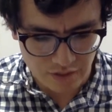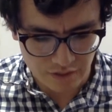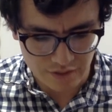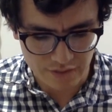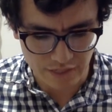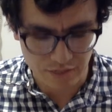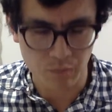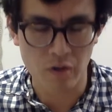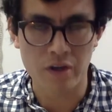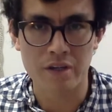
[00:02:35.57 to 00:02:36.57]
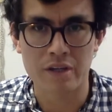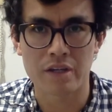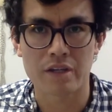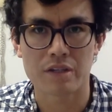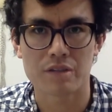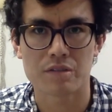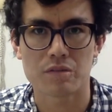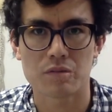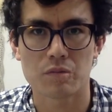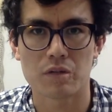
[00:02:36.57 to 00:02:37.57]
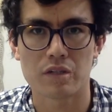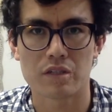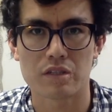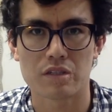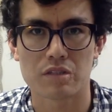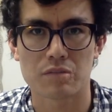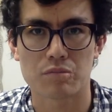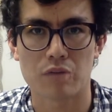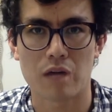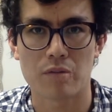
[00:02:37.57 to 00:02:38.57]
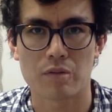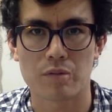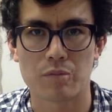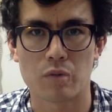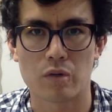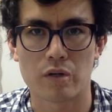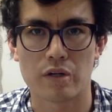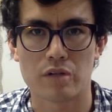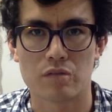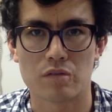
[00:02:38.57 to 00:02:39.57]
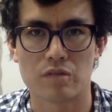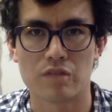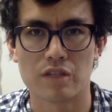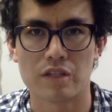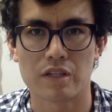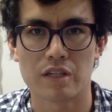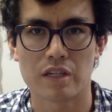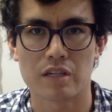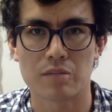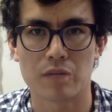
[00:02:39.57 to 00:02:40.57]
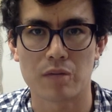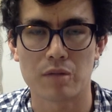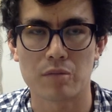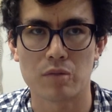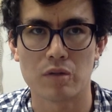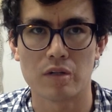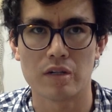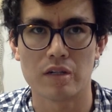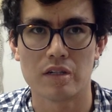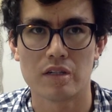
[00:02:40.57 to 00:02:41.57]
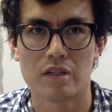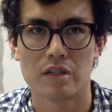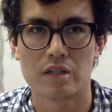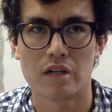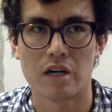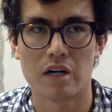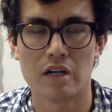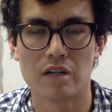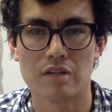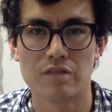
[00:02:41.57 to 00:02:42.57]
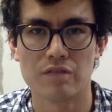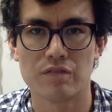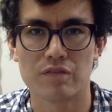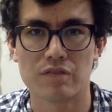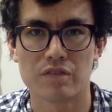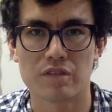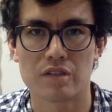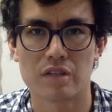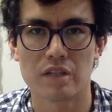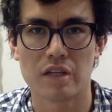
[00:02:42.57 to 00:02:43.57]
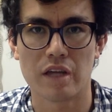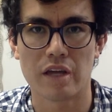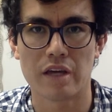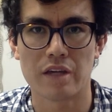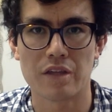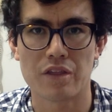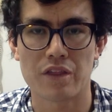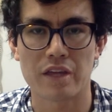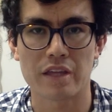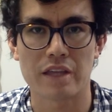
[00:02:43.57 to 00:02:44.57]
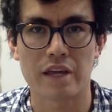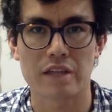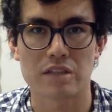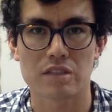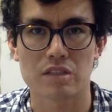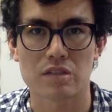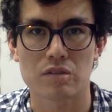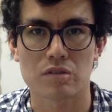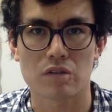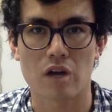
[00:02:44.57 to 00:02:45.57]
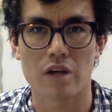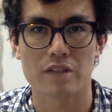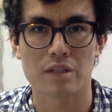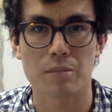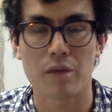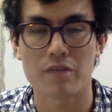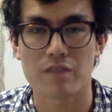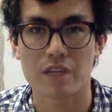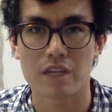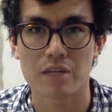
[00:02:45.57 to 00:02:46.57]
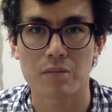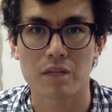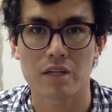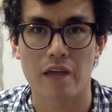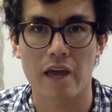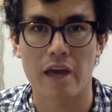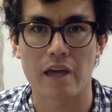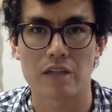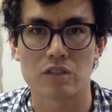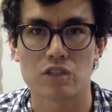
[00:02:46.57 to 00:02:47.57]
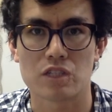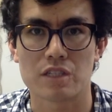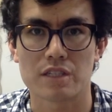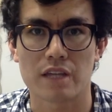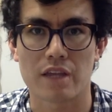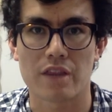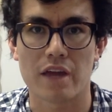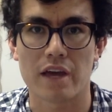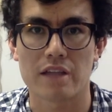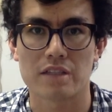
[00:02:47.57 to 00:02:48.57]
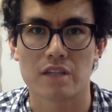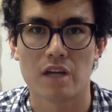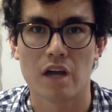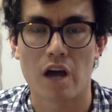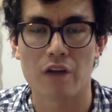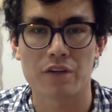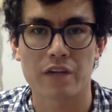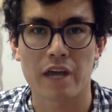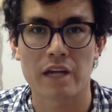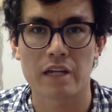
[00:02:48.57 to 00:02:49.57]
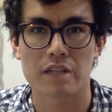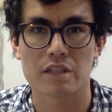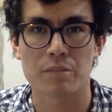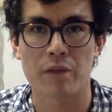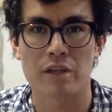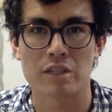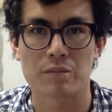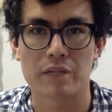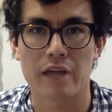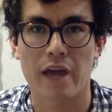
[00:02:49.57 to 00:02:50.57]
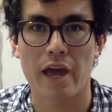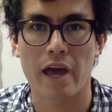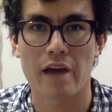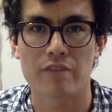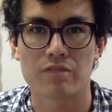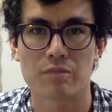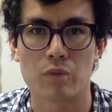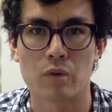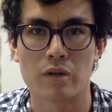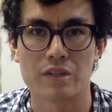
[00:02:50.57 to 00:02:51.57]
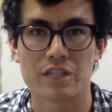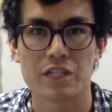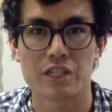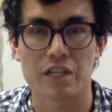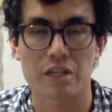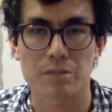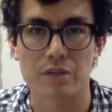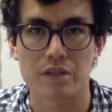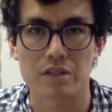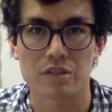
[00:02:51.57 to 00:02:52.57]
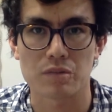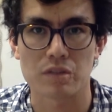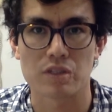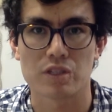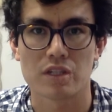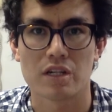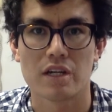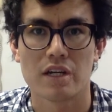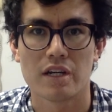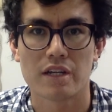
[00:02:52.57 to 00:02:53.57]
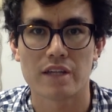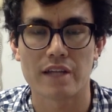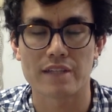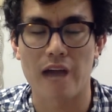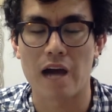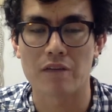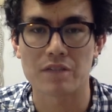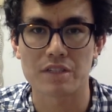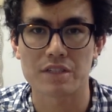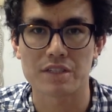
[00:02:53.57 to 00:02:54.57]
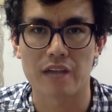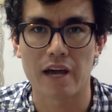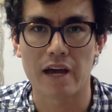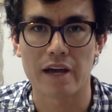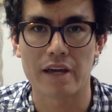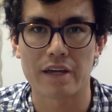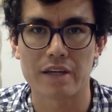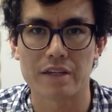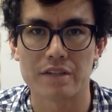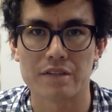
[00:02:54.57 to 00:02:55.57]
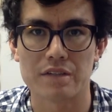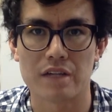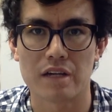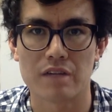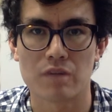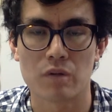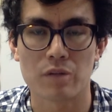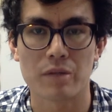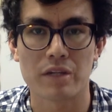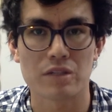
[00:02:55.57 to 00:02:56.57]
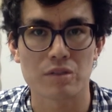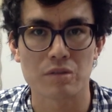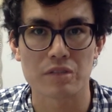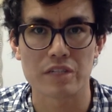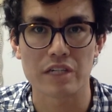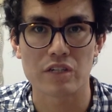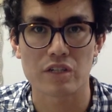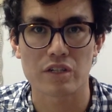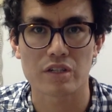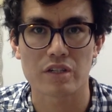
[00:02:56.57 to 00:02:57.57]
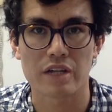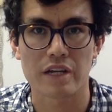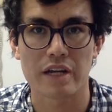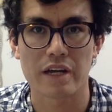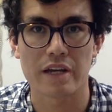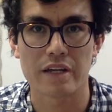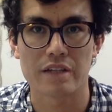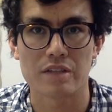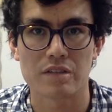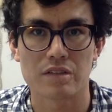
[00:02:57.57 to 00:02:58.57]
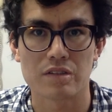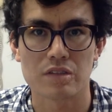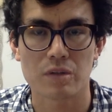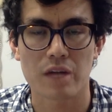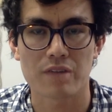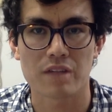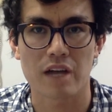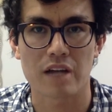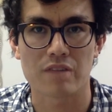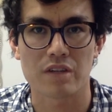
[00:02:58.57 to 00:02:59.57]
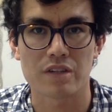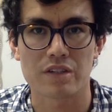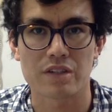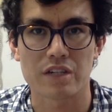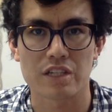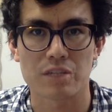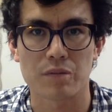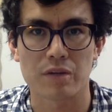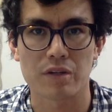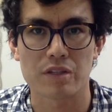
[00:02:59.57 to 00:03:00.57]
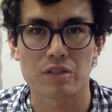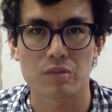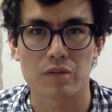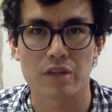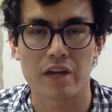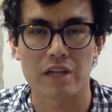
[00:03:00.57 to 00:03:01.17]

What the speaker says: The second one was probably more revealing and maybe more of a thing that's caused an epiphany in me. And she said that other candidates compared to me have more teaching experience, which that's obvious. I have only been a student teacher and I don't have a lot of other experience with high